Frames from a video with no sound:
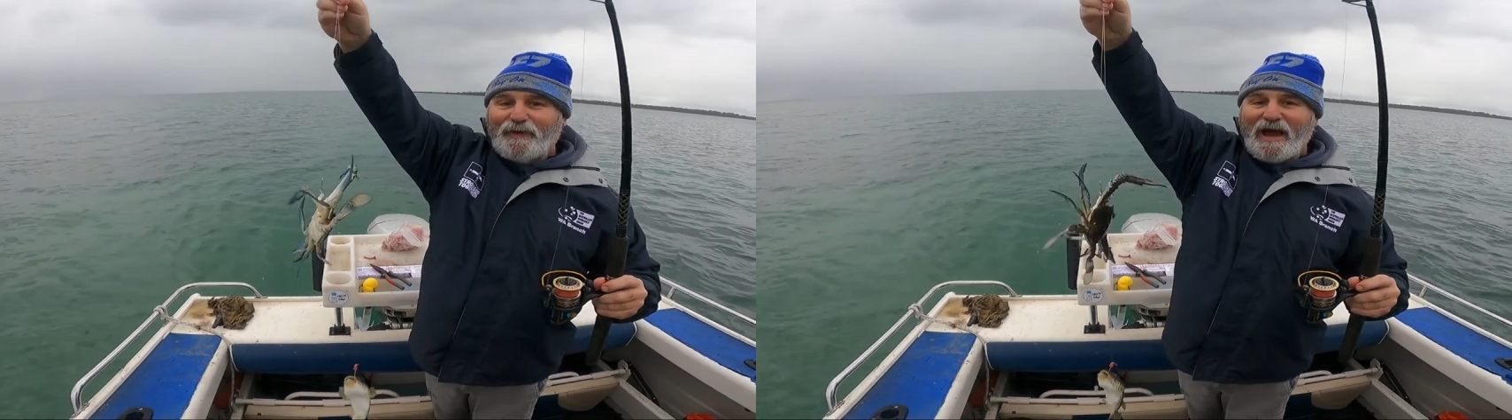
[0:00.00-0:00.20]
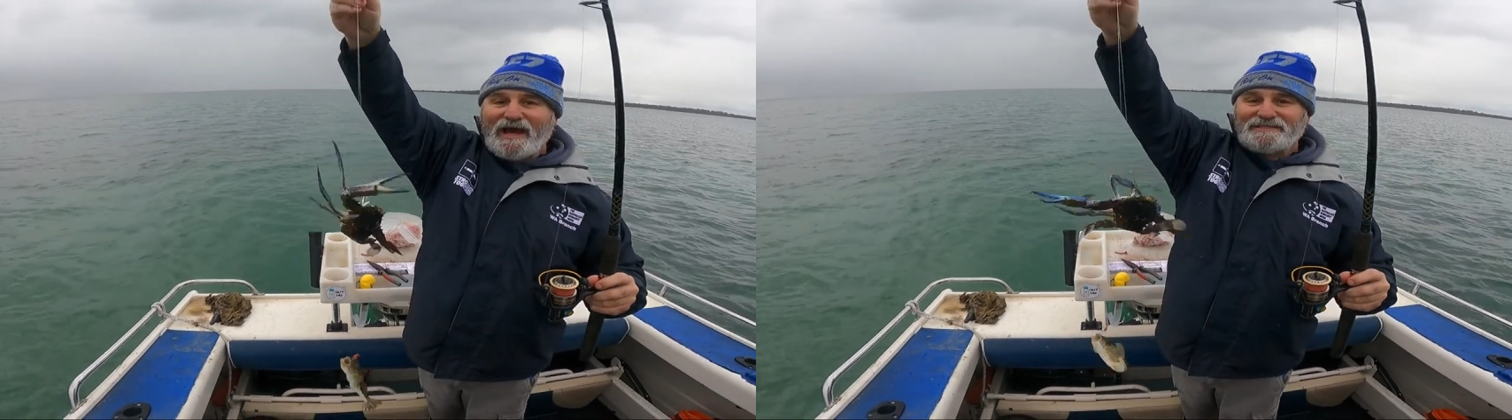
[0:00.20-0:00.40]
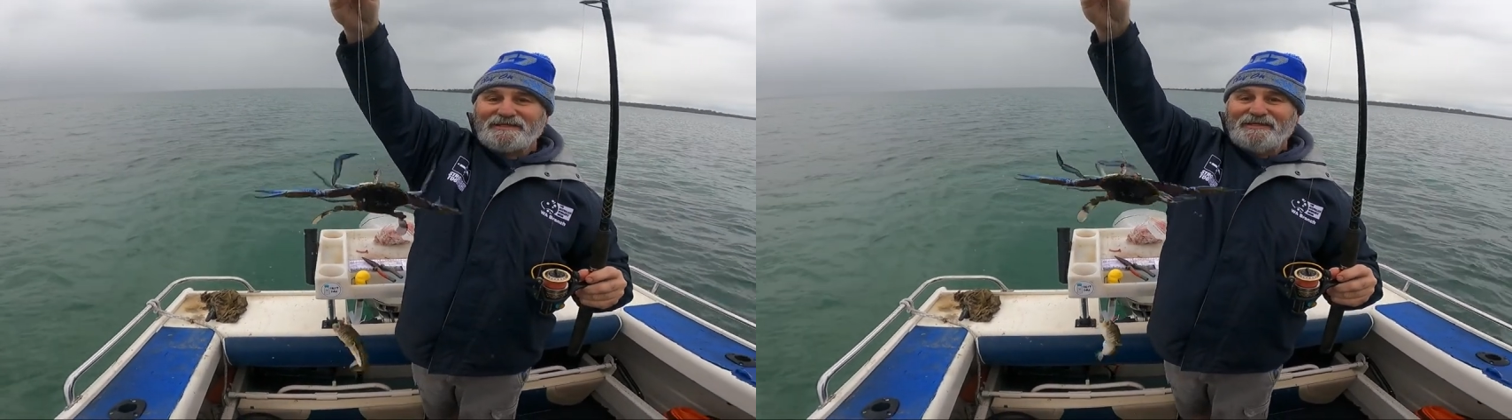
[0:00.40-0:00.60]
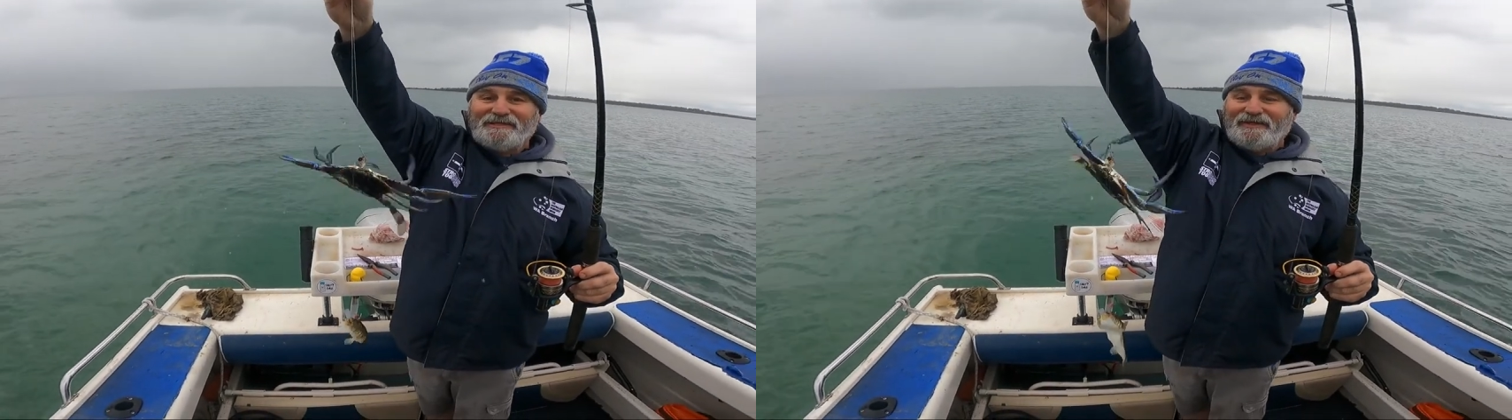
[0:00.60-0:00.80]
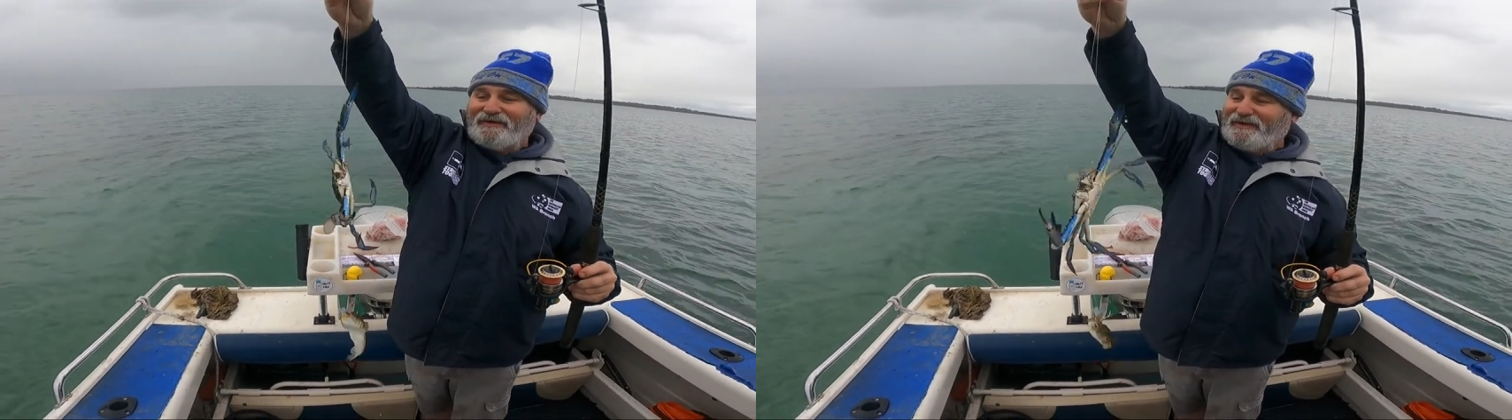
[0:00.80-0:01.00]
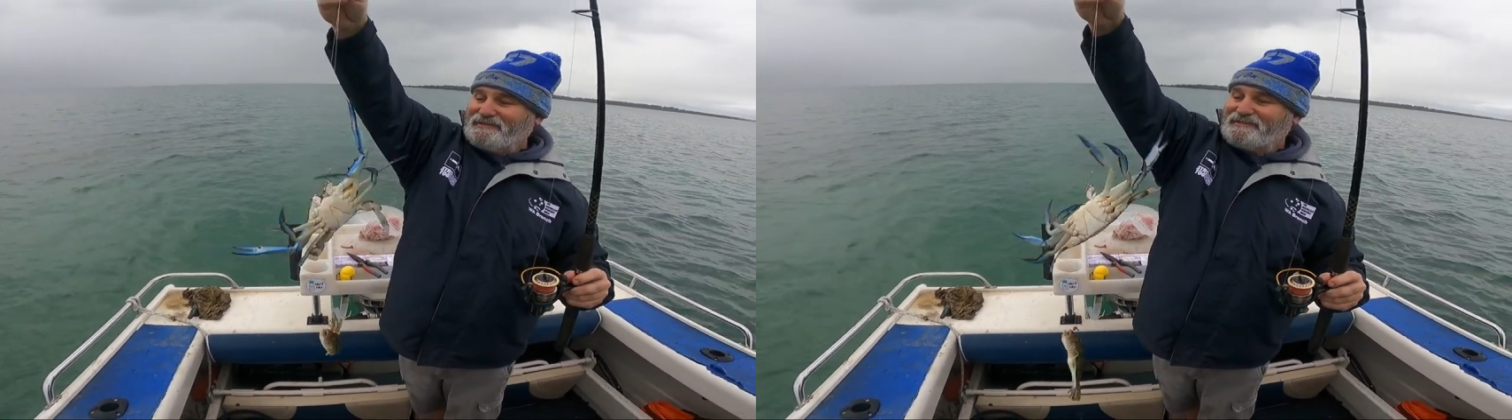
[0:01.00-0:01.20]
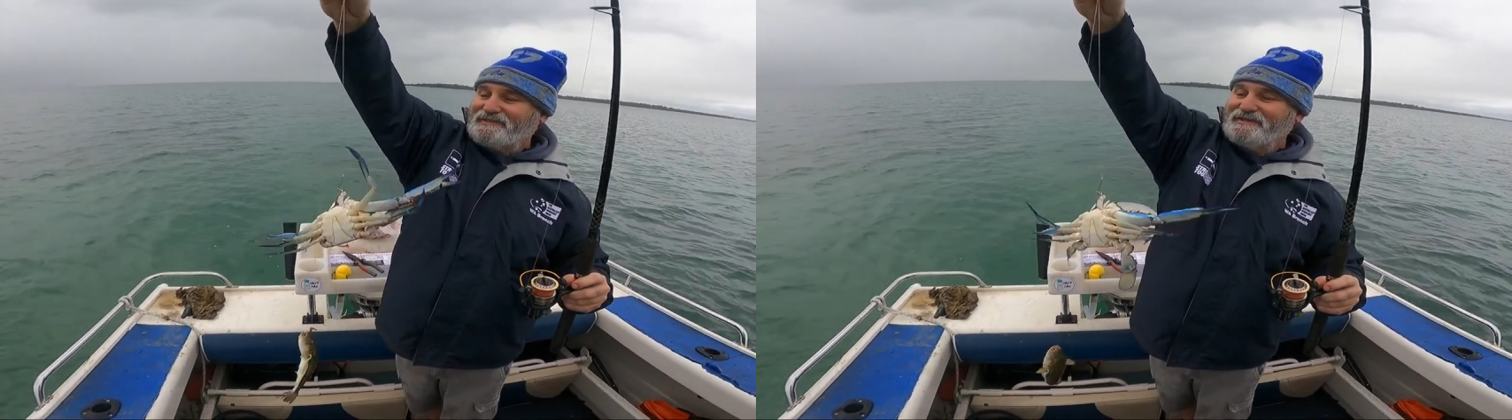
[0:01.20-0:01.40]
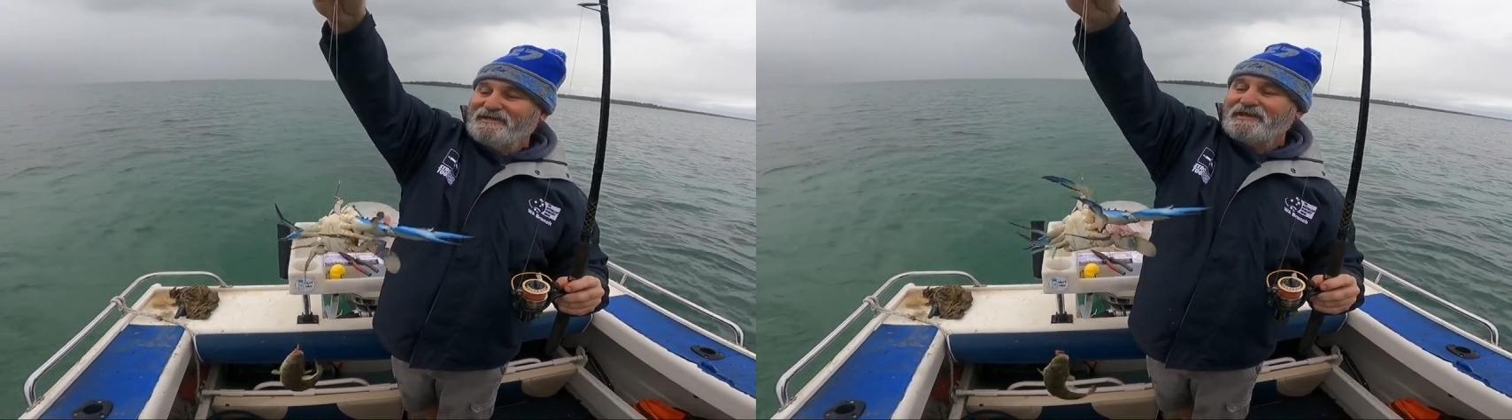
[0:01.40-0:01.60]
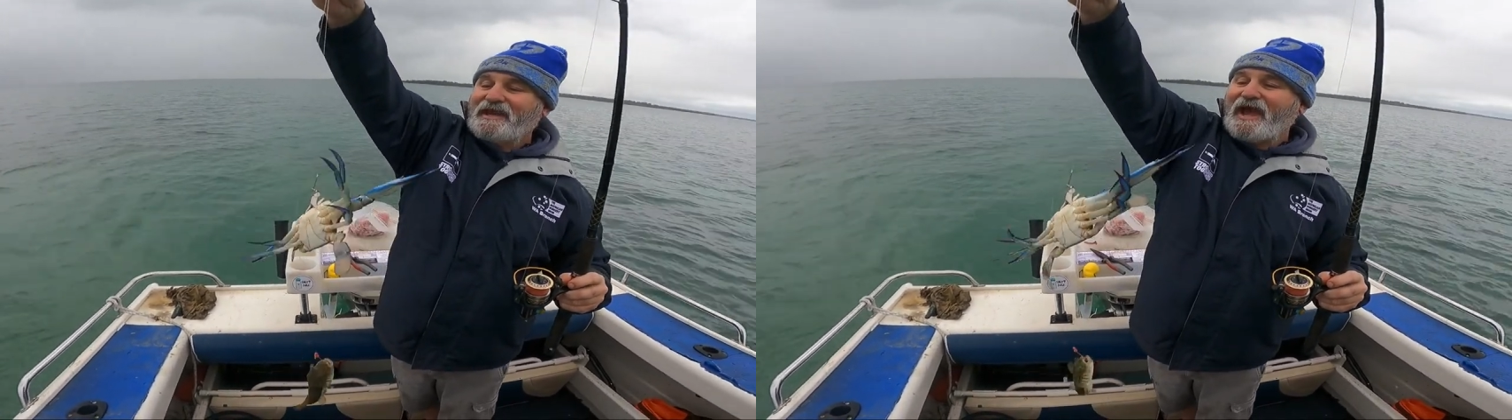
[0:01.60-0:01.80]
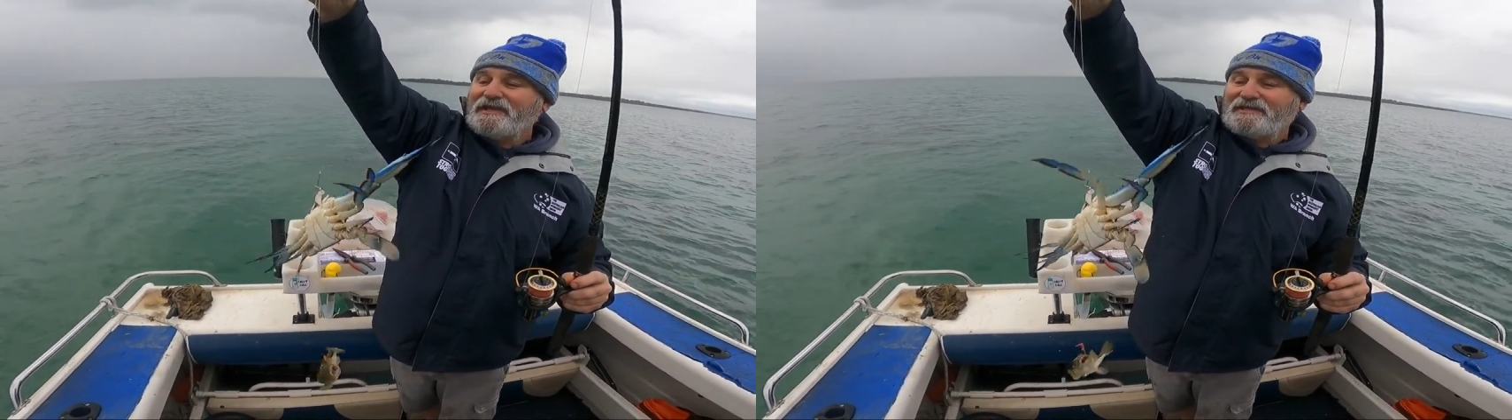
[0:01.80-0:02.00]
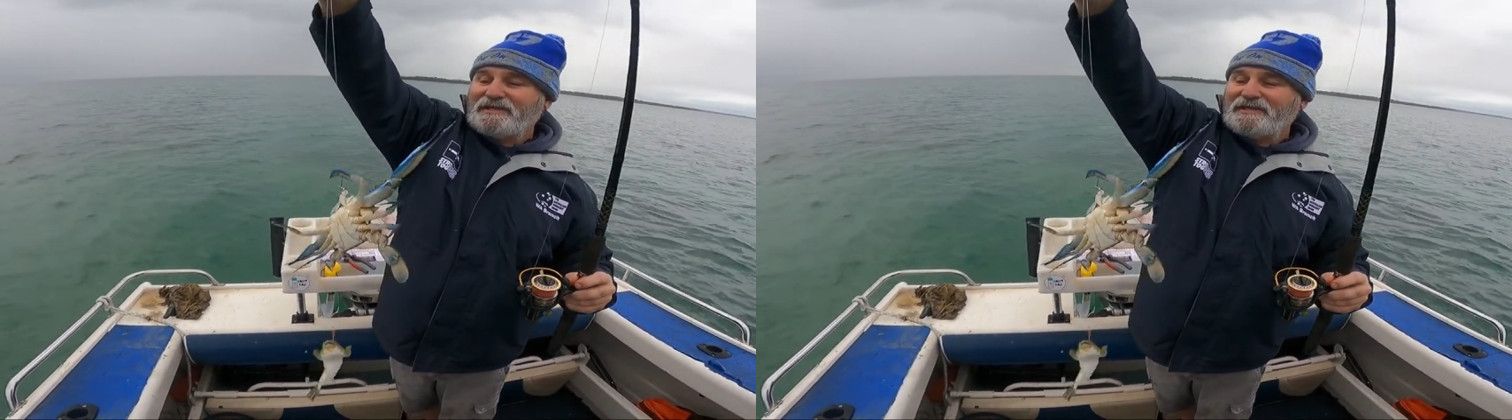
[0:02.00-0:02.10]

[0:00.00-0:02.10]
basket, guys. Can't